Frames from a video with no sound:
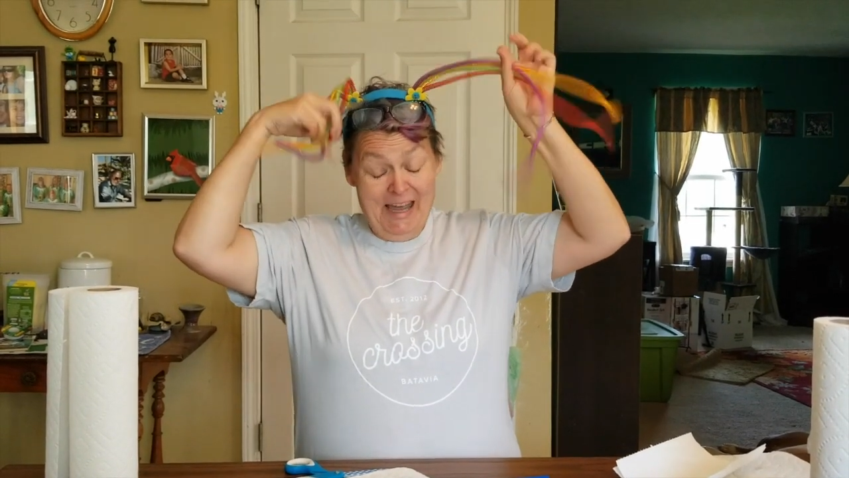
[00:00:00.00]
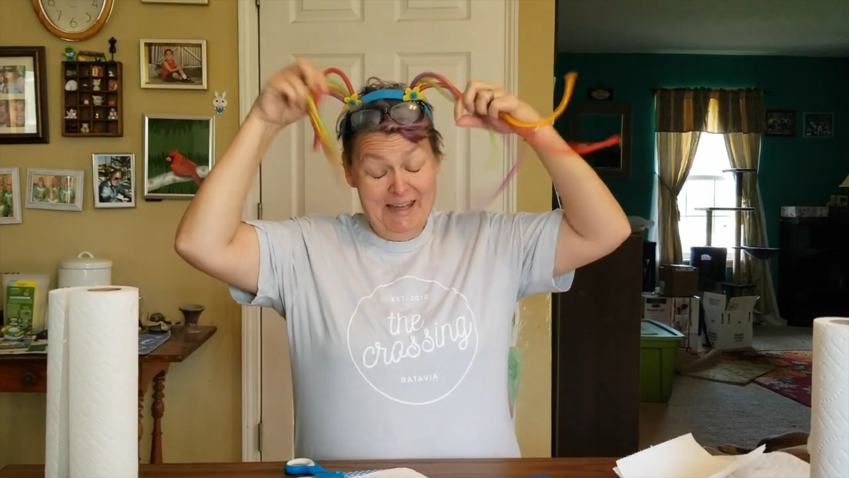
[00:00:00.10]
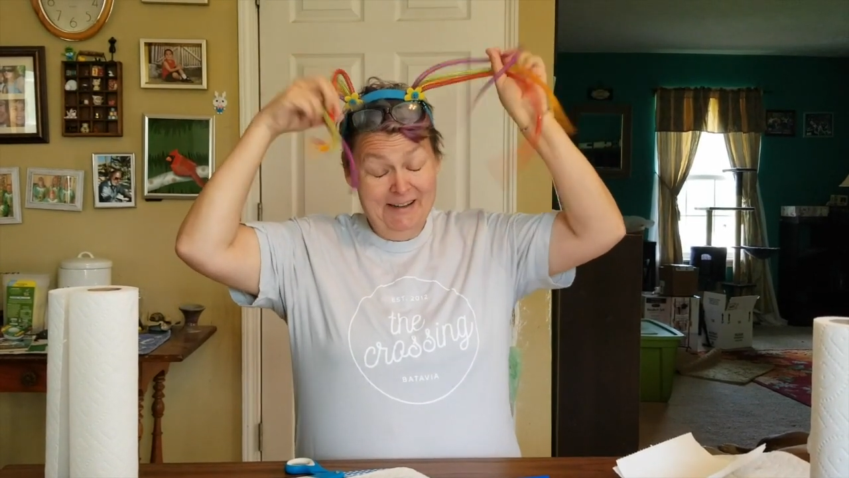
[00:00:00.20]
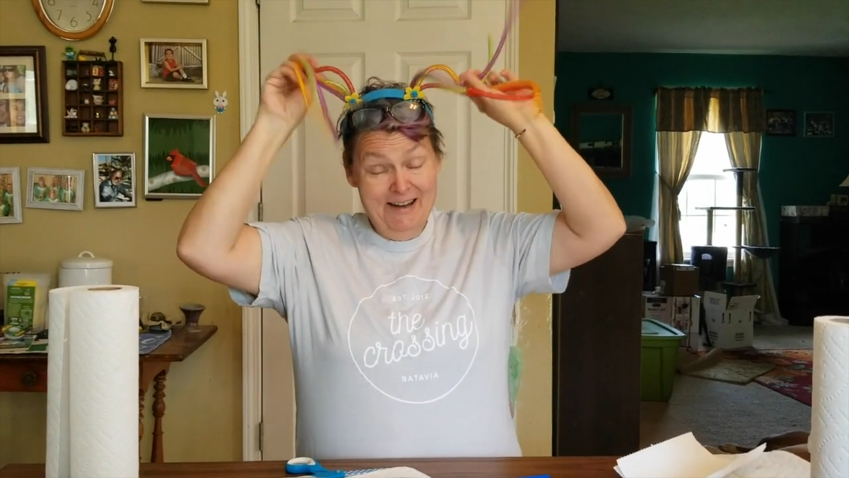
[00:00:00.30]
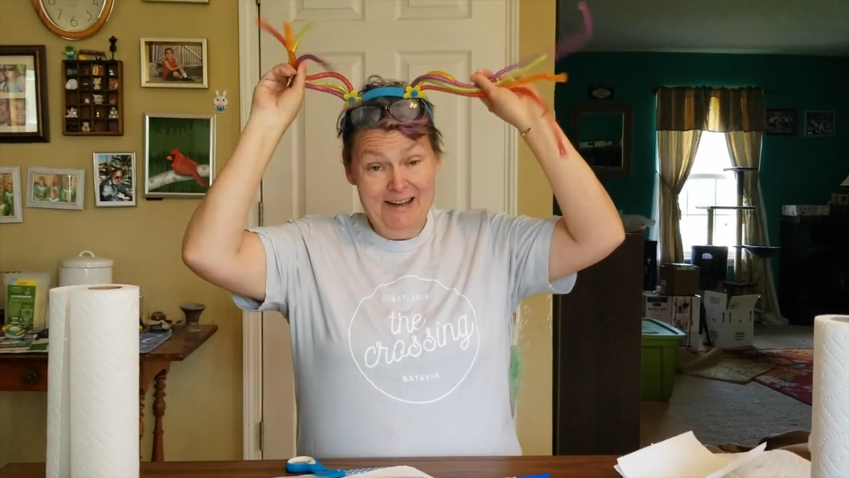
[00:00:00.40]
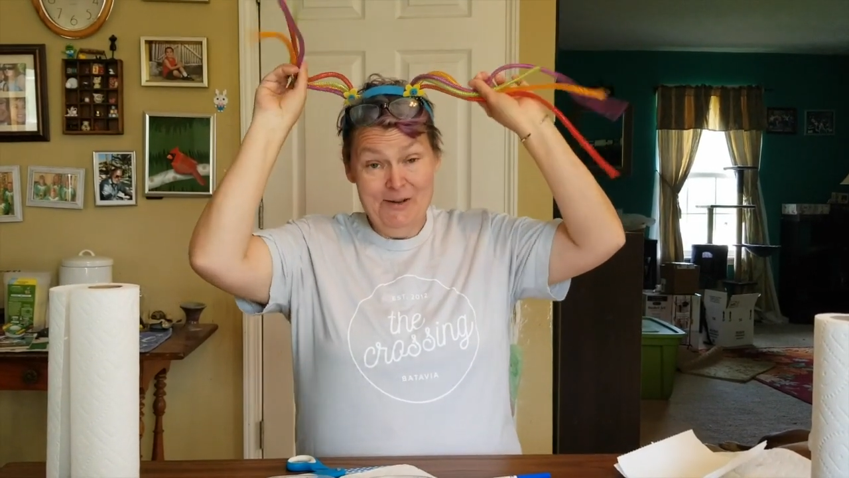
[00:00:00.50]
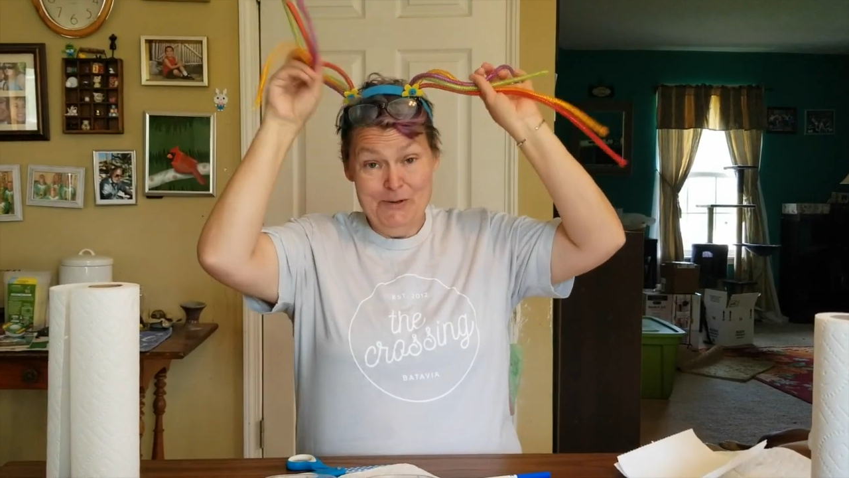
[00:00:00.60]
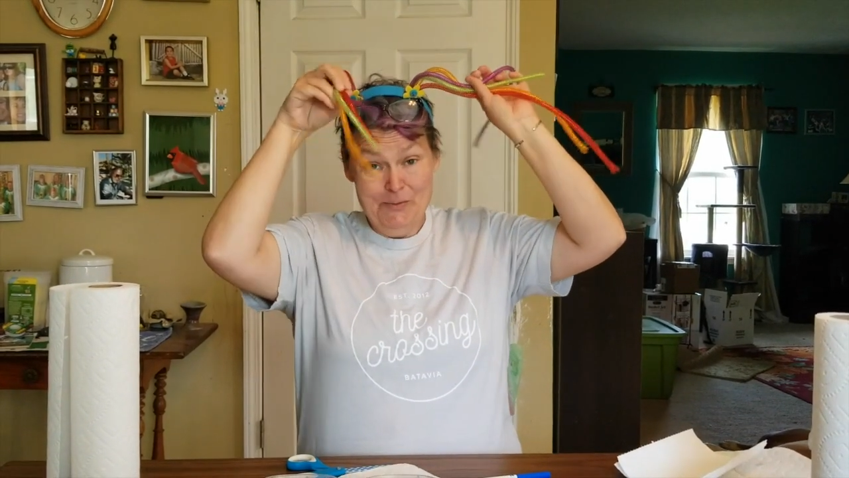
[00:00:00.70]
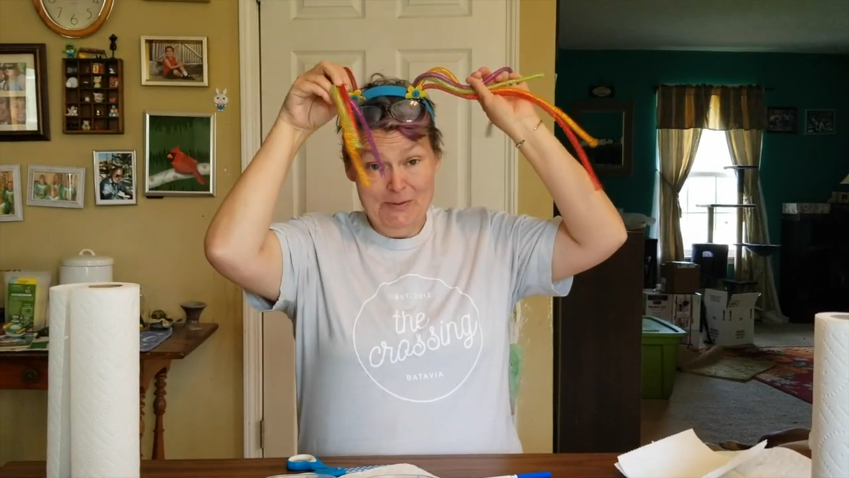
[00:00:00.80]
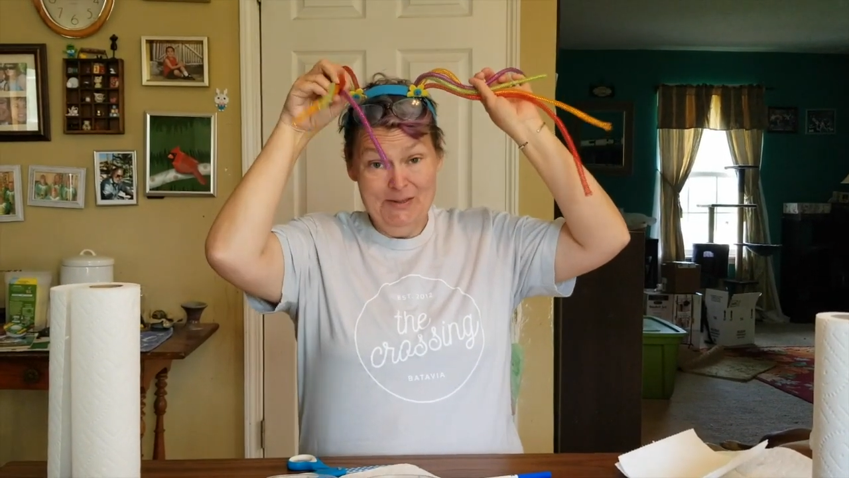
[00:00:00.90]
and I
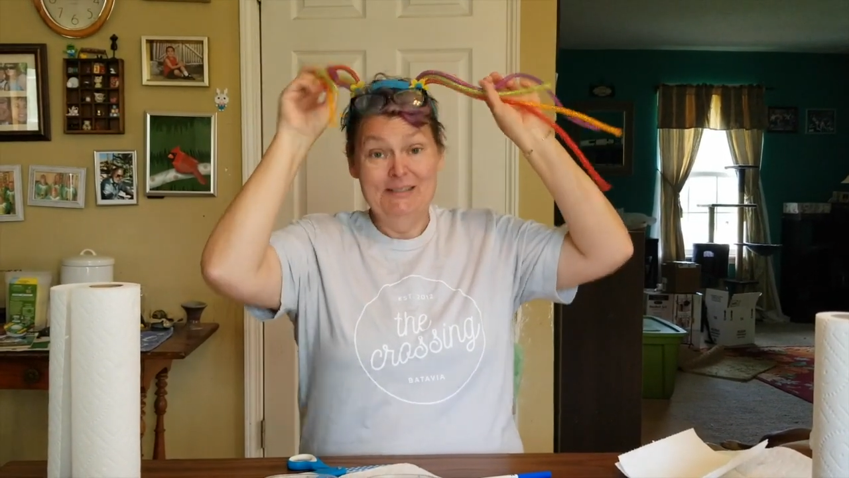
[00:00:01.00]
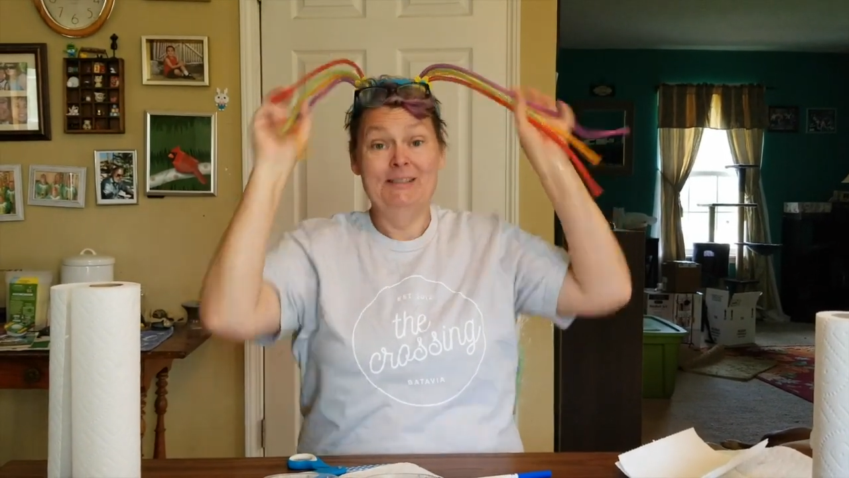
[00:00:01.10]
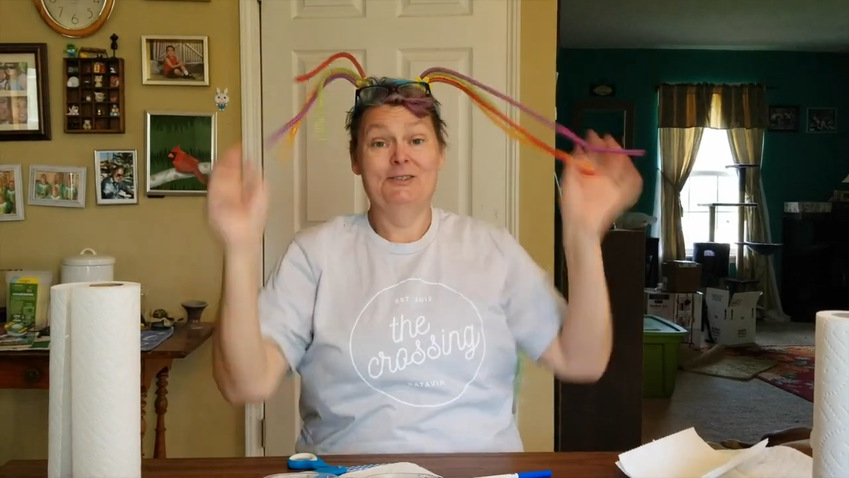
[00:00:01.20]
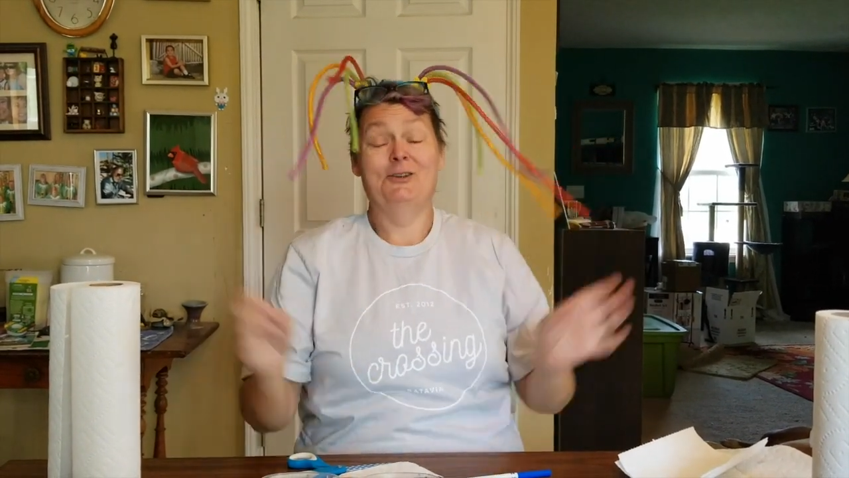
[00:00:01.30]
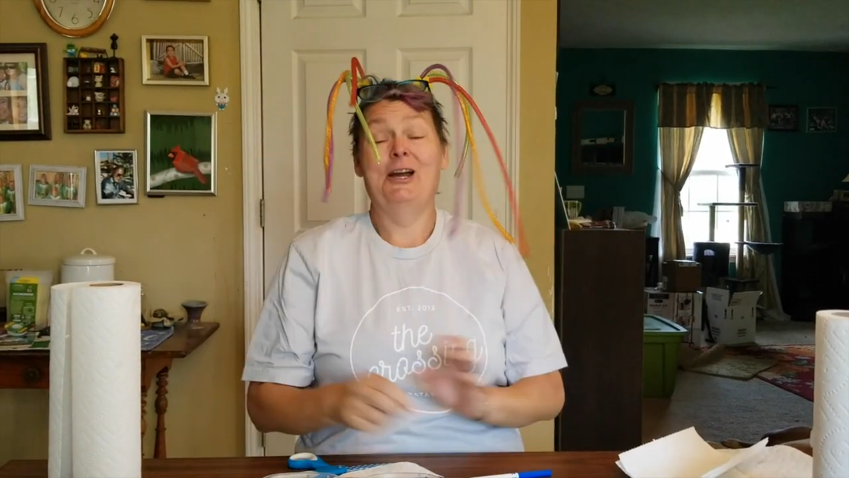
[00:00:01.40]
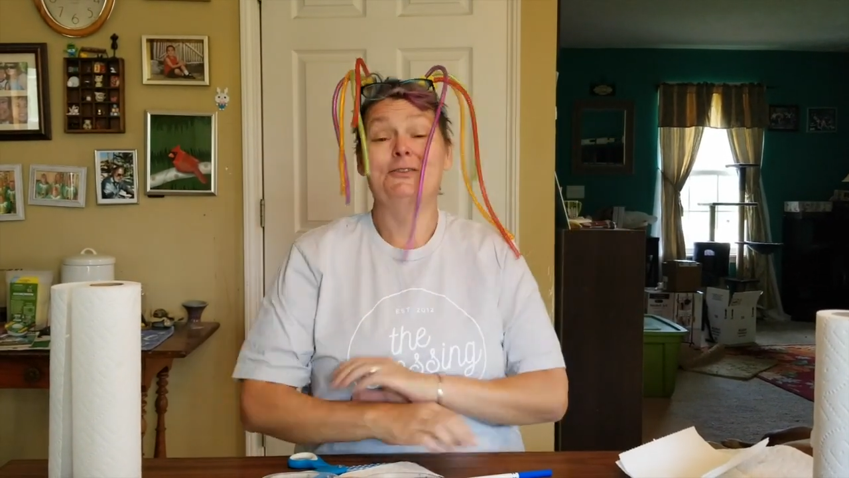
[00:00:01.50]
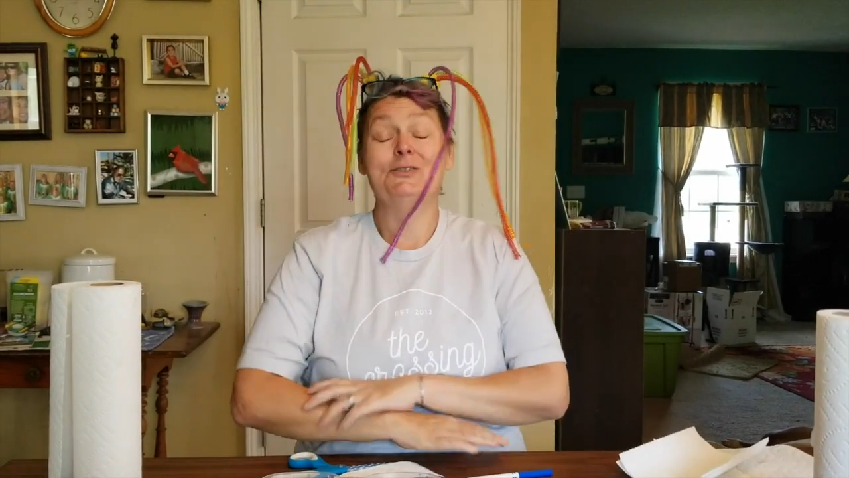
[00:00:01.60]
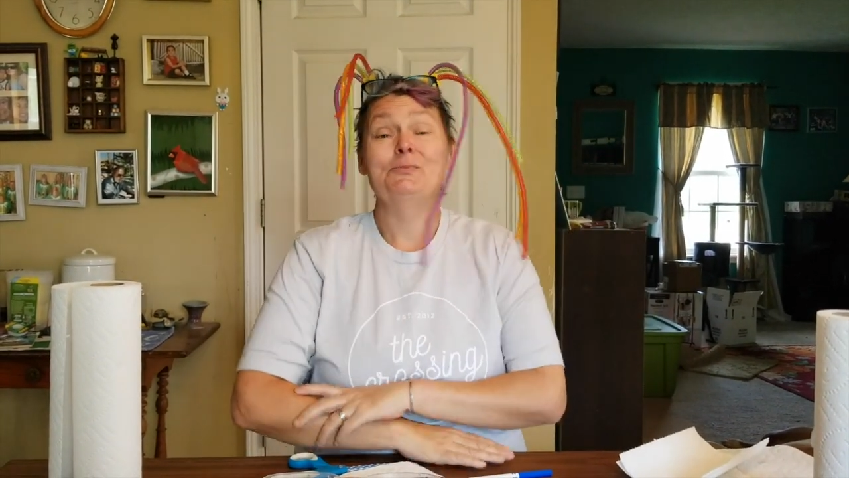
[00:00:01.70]
hope that this craft